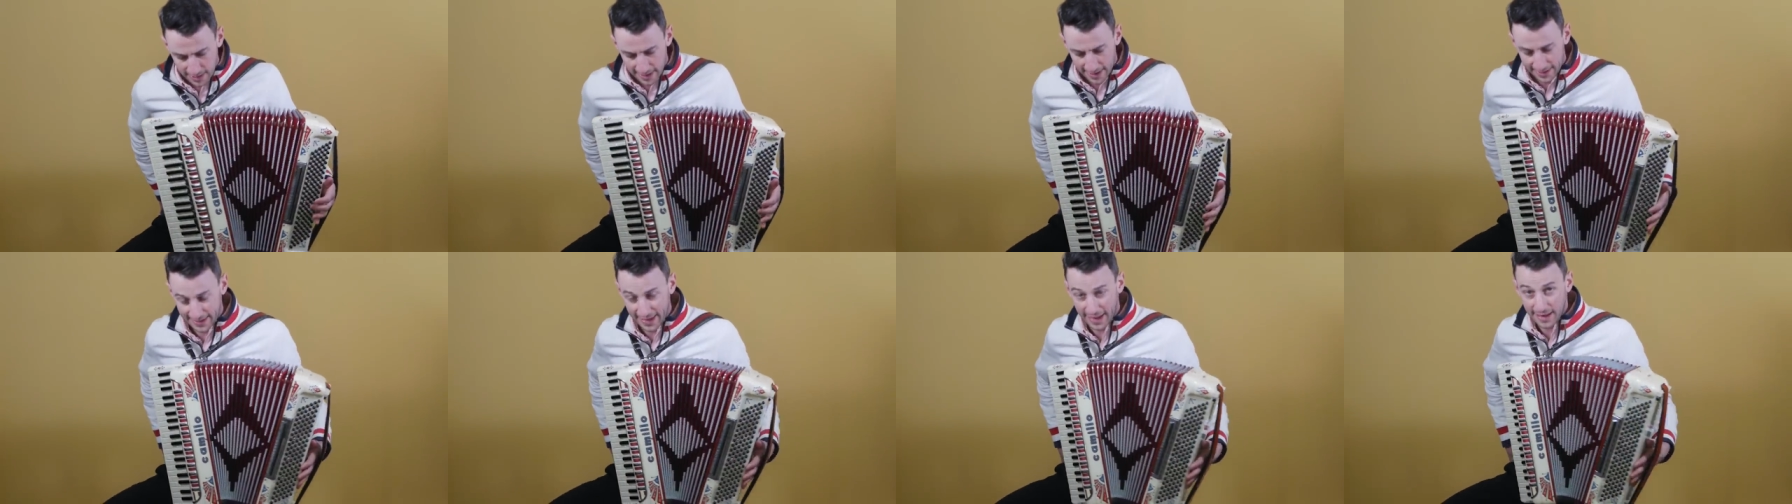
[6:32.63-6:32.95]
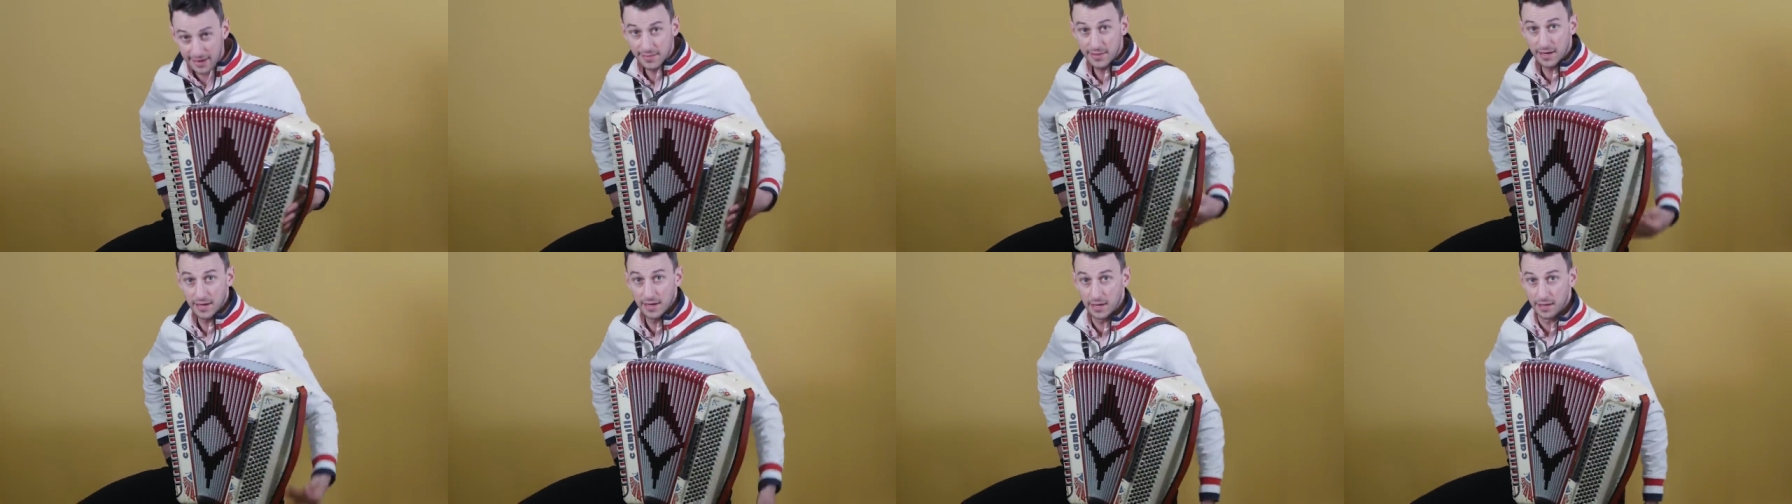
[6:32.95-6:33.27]

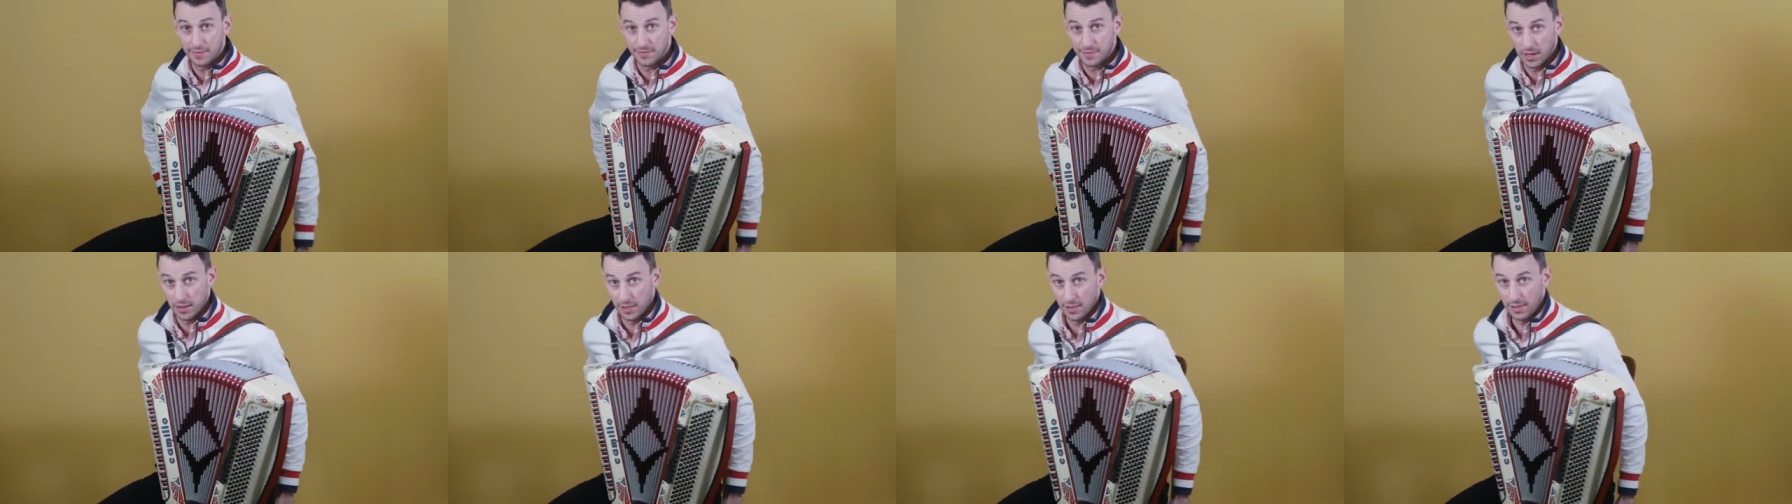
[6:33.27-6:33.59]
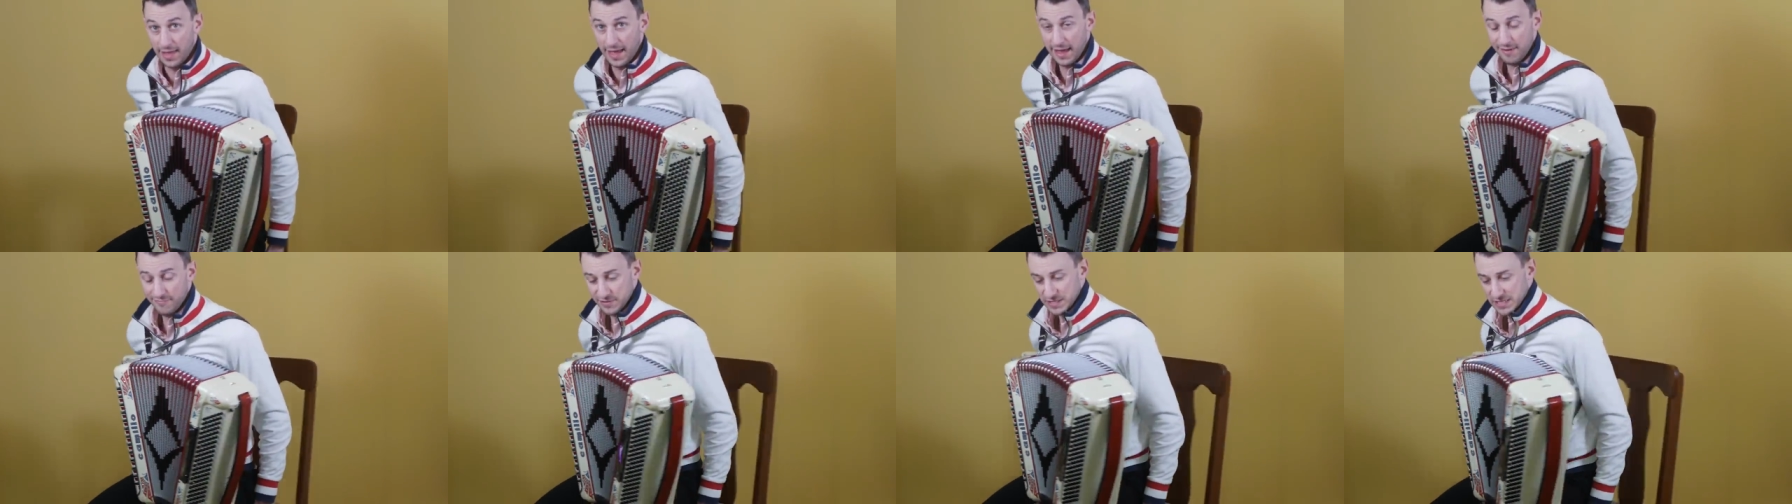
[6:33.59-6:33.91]
Again, the
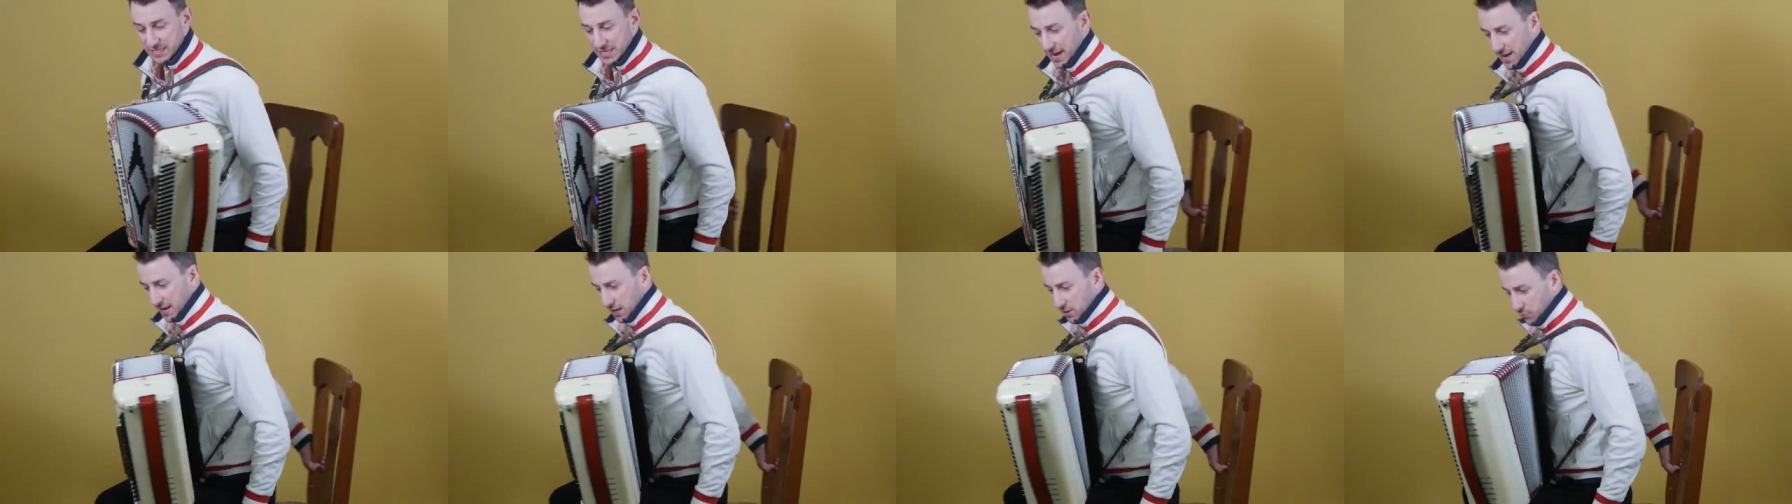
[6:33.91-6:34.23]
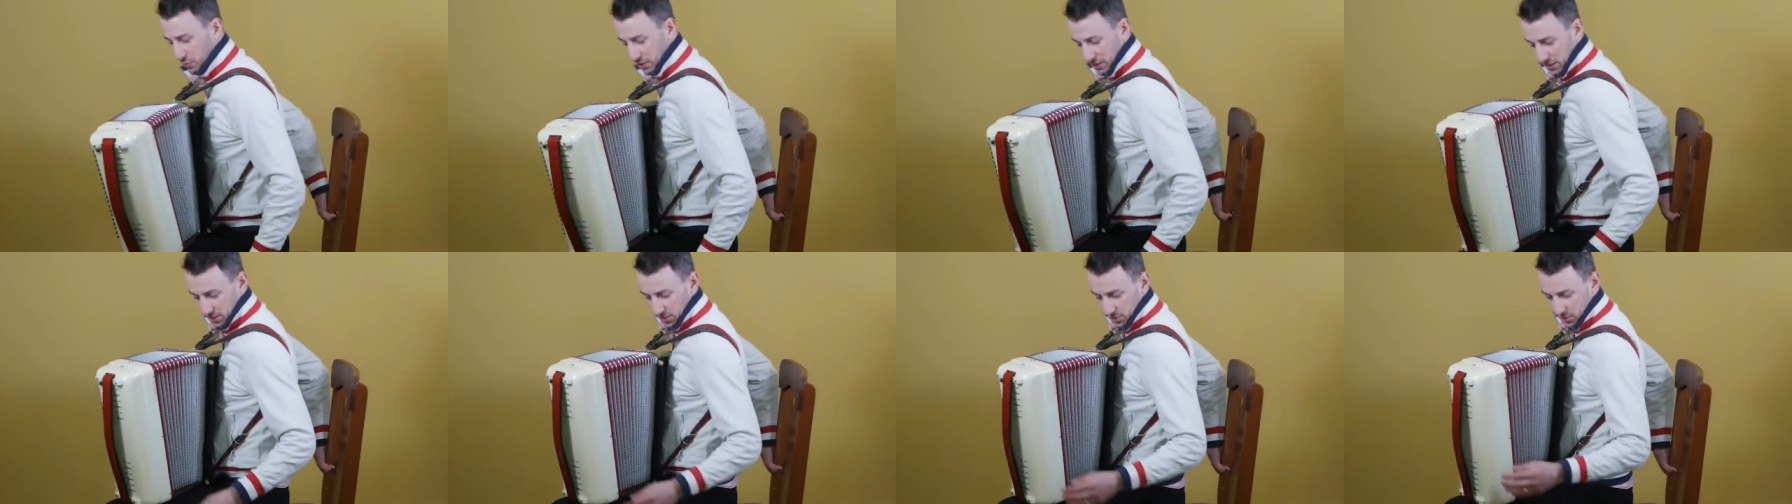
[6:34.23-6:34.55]
left side,
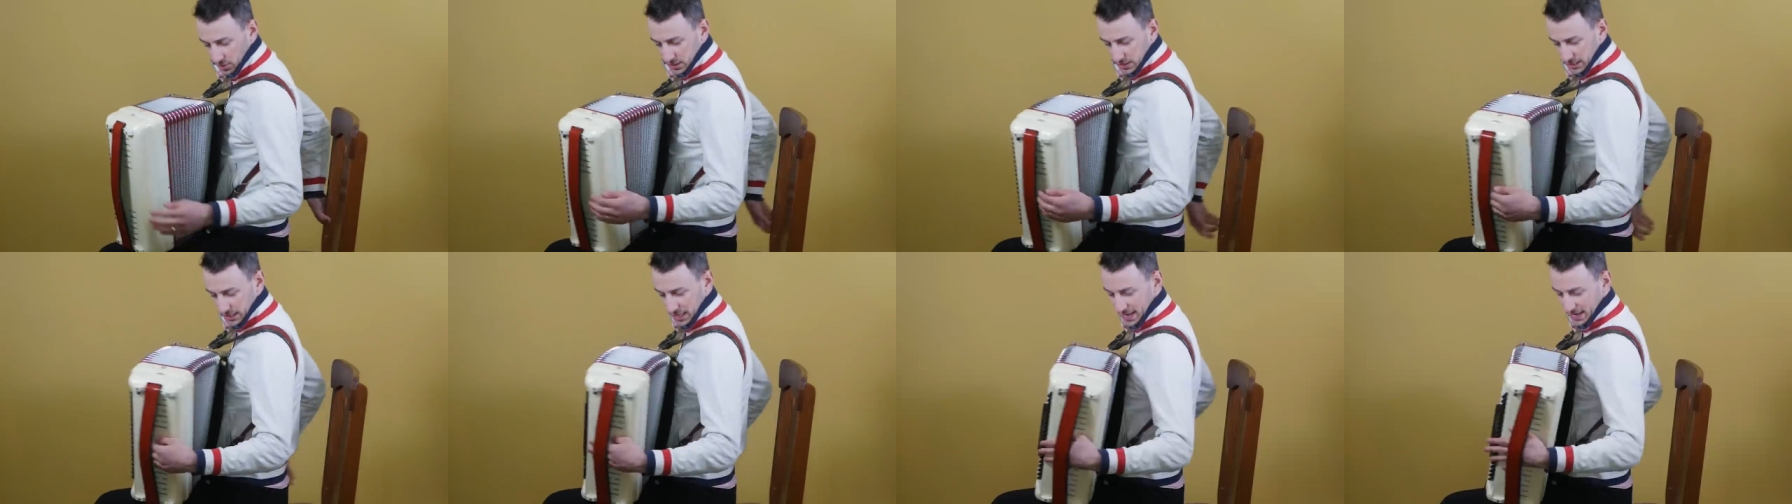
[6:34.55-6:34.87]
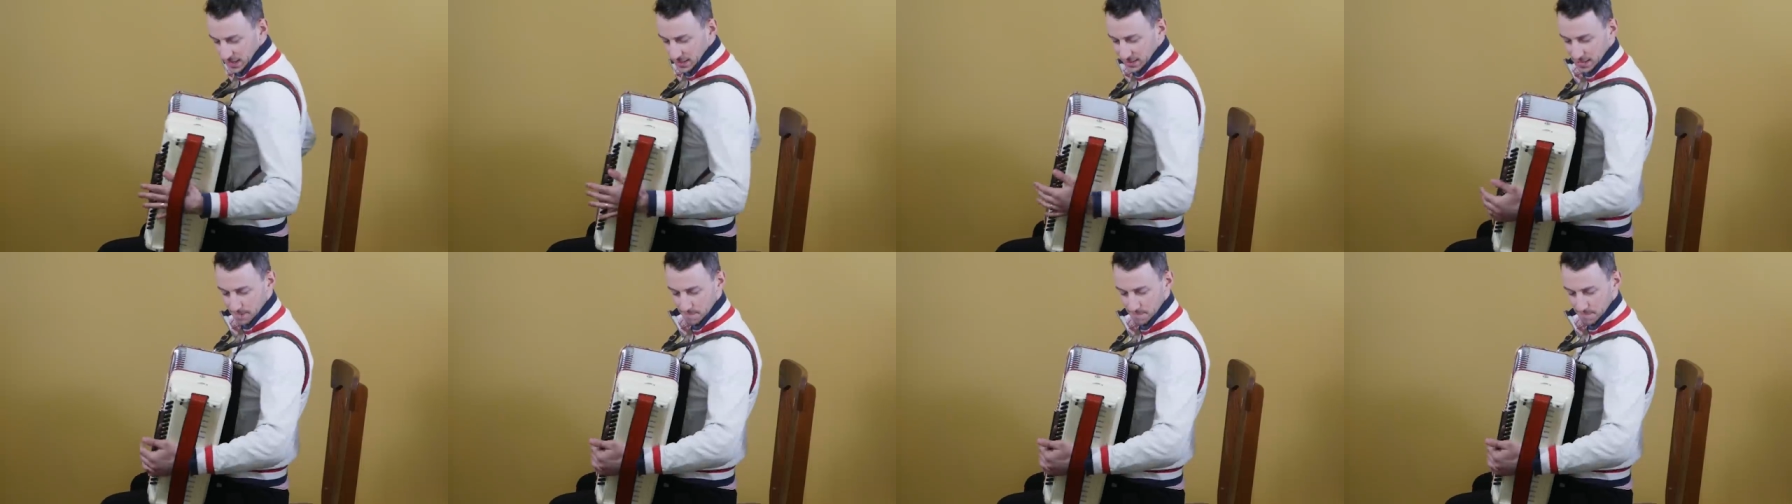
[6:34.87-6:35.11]
what it looks like,